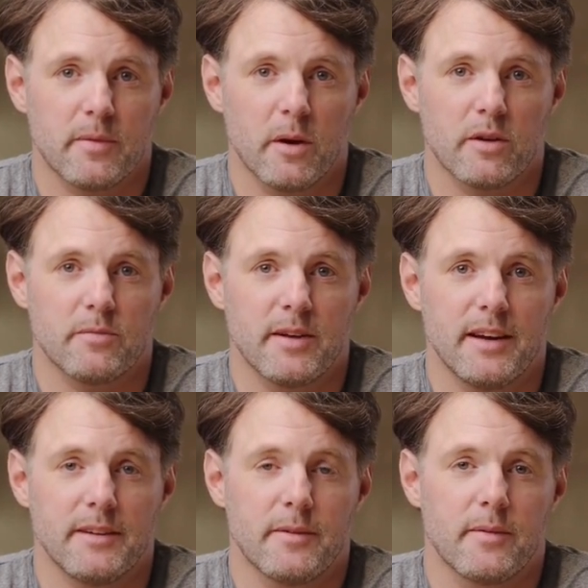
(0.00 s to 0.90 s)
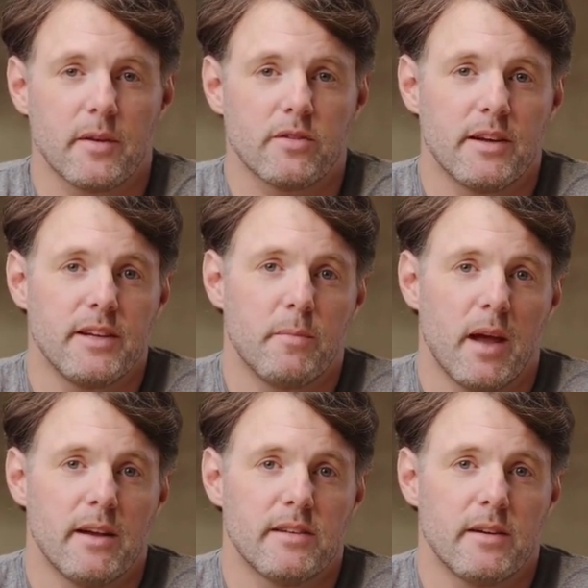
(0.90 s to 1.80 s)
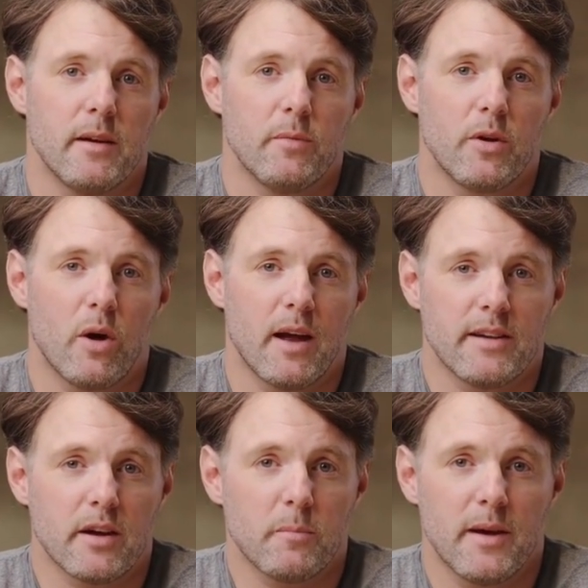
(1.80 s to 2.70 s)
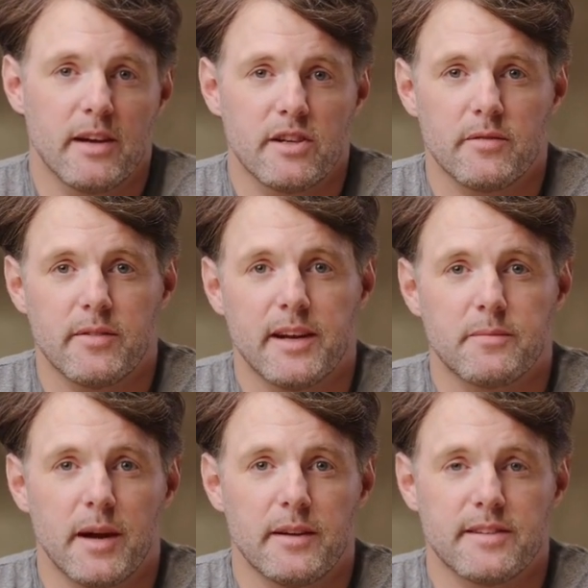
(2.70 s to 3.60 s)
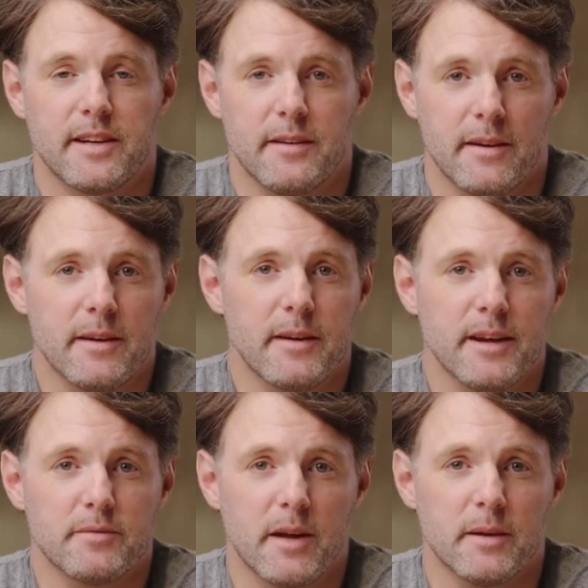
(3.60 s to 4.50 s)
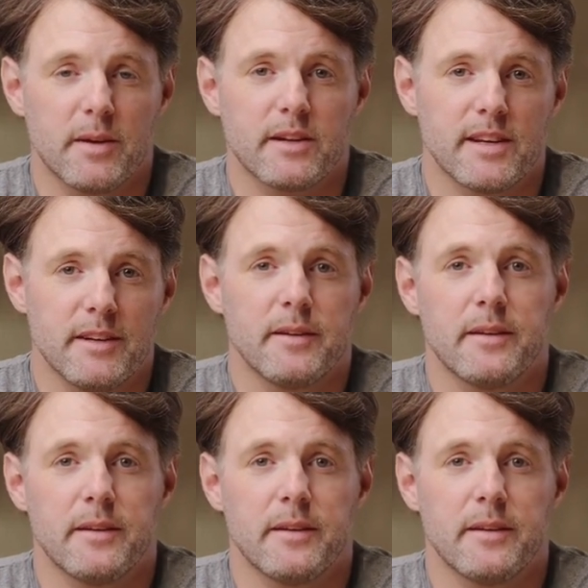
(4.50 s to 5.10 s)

Ultimately, addressing bias requires a combination of data balancing, explainability,